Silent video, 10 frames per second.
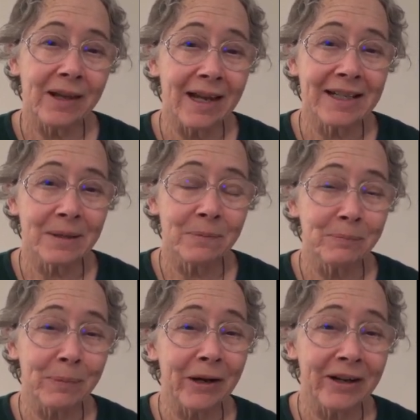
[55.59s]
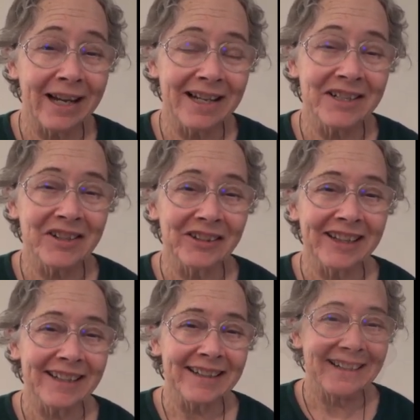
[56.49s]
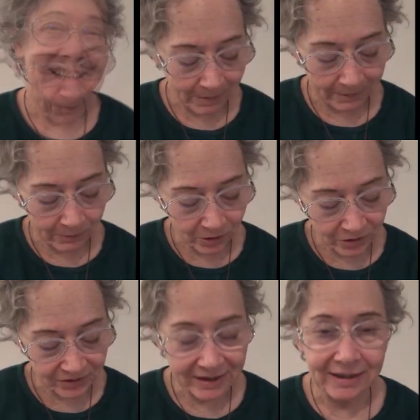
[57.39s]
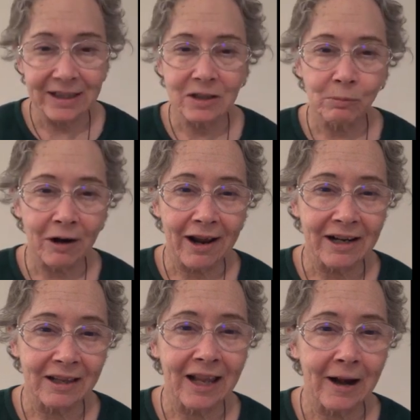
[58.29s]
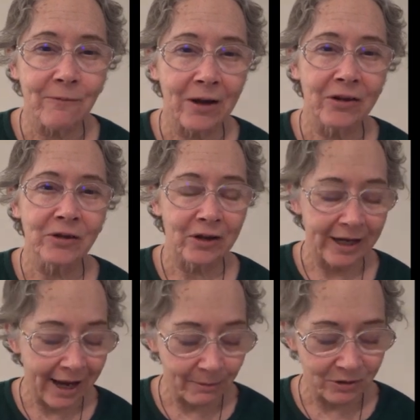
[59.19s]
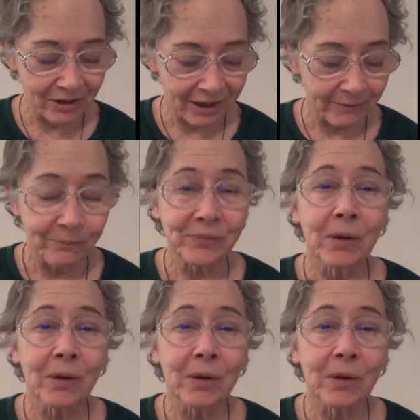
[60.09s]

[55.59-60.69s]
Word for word: experientially, by purchasing this product that I found on Amazon,